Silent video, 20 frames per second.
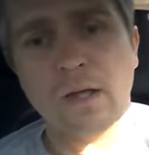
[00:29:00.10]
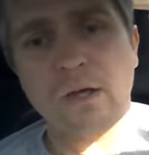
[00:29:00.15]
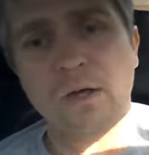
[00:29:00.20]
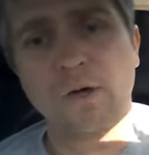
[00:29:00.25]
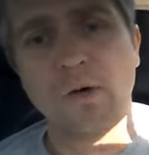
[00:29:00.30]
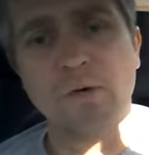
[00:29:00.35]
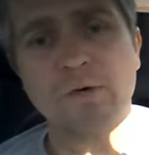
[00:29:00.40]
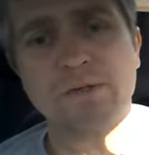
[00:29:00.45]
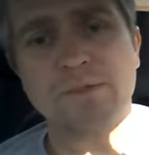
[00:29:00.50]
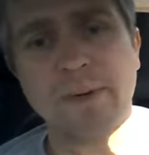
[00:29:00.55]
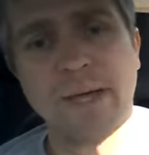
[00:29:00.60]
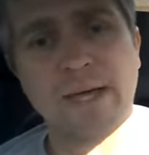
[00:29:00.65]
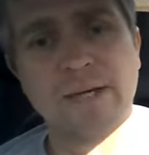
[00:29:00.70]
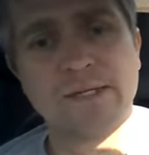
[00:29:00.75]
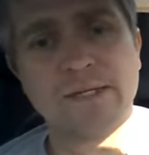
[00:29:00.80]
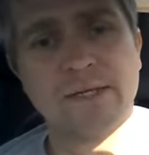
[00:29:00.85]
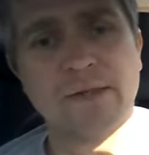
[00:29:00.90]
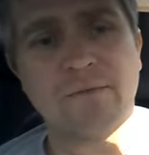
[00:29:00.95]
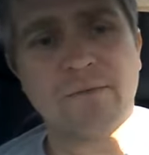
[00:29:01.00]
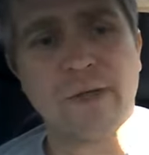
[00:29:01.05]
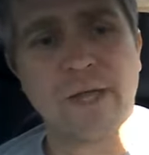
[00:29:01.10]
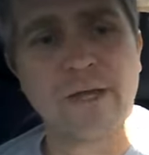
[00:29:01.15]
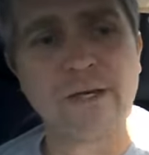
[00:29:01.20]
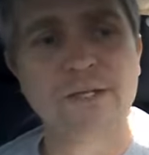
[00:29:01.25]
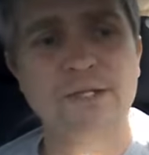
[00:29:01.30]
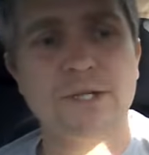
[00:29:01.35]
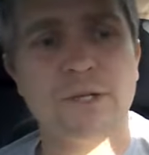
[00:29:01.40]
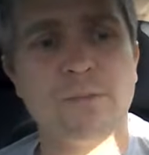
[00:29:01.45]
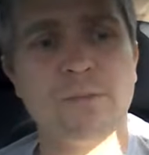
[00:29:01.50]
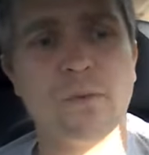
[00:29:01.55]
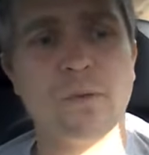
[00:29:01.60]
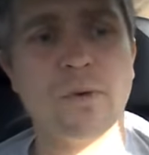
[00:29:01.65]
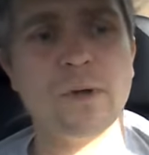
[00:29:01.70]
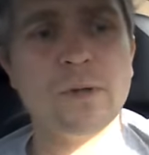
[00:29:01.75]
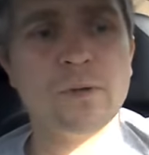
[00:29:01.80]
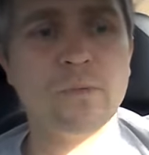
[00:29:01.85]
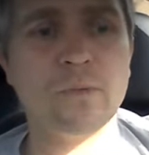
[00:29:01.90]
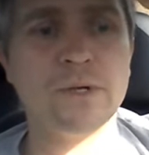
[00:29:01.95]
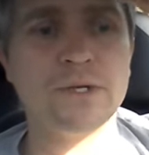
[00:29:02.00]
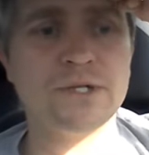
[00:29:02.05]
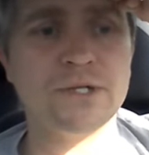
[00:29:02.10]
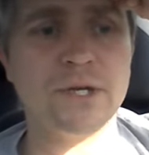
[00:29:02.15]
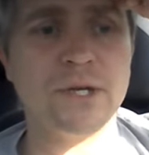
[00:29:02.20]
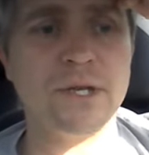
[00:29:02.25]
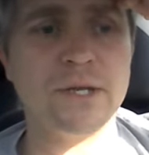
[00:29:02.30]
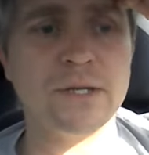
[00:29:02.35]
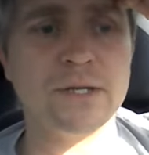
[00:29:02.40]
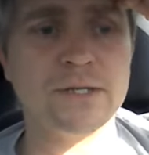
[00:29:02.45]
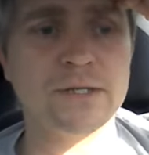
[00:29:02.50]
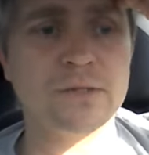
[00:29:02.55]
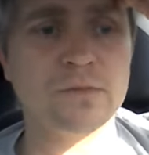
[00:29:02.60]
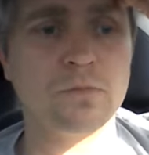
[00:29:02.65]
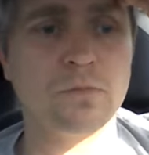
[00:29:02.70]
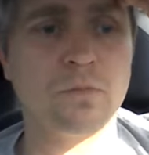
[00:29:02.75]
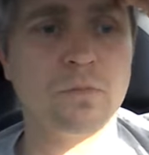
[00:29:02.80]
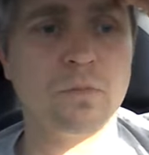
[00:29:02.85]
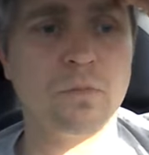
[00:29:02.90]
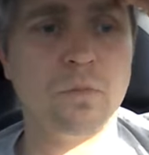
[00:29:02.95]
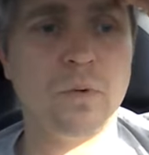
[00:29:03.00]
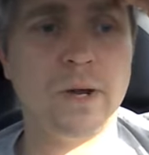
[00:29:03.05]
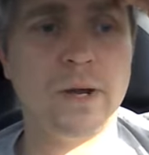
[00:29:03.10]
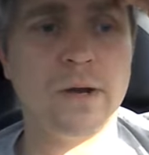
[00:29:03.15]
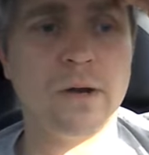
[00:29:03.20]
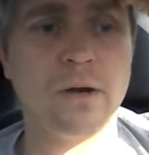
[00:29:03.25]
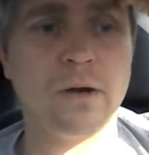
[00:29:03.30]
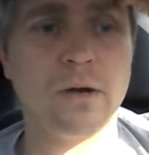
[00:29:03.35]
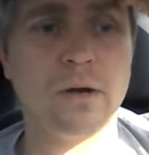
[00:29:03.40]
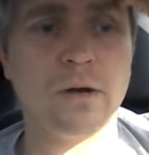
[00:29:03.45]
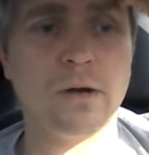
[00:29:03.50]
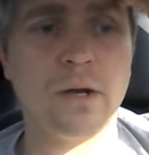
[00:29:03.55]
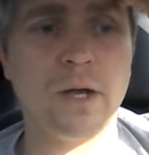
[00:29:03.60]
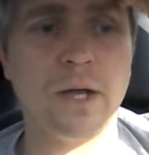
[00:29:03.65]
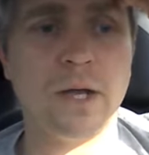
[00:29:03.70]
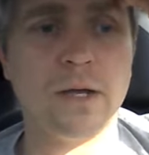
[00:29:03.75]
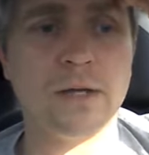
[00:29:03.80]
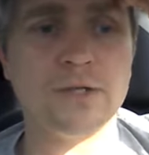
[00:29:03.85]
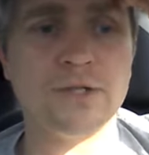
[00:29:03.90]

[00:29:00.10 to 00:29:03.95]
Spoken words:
goes back to the vanishing point, which is where